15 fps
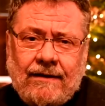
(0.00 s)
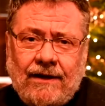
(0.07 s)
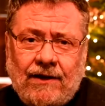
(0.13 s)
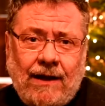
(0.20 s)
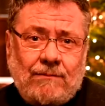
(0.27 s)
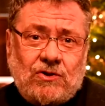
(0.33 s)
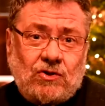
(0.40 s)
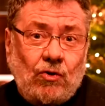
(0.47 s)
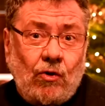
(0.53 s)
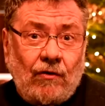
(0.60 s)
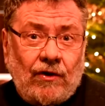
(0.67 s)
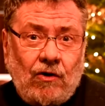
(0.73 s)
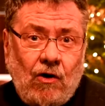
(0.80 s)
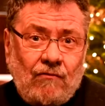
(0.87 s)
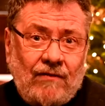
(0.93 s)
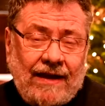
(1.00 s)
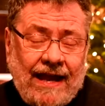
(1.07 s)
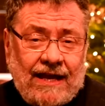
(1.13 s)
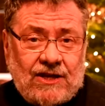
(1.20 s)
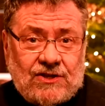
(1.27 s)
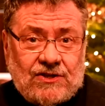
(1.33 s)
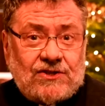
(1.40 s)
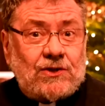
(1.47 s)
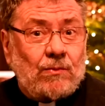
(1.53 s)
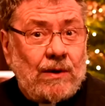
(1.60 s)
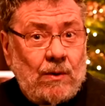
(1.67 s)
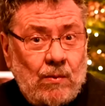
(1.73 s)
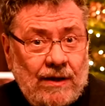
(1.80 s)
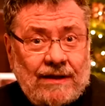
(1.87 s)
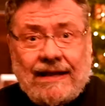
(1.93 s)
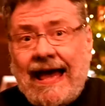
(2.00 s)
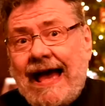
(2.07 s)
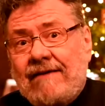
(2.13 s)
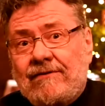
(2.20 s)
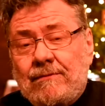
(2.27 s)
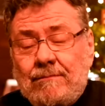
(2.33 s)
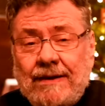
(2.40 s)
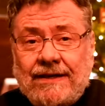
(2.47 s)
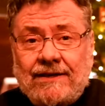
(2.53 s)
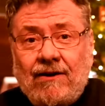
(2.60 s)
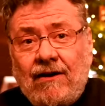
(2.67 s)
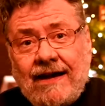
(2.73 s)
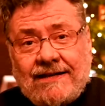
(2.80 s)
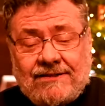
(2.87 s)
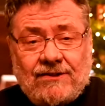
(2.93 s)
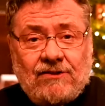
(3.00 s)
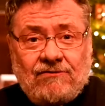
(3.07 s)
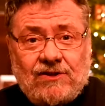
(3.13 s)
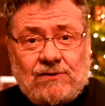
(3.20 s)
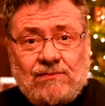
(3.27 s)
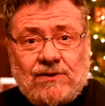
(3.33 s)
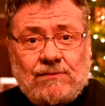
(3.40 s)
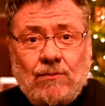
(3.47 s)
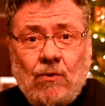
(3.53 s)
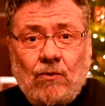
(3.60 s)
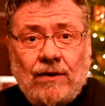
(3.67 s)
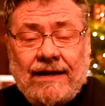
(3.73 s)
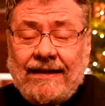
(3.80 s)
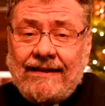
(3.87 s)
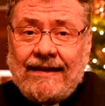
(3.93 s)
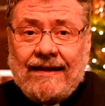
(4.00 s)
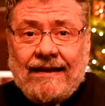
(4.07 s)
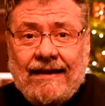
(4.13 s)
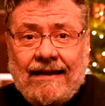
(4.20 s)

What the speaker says: And I'm sure the congregations that we will have at midnight and Christmas morning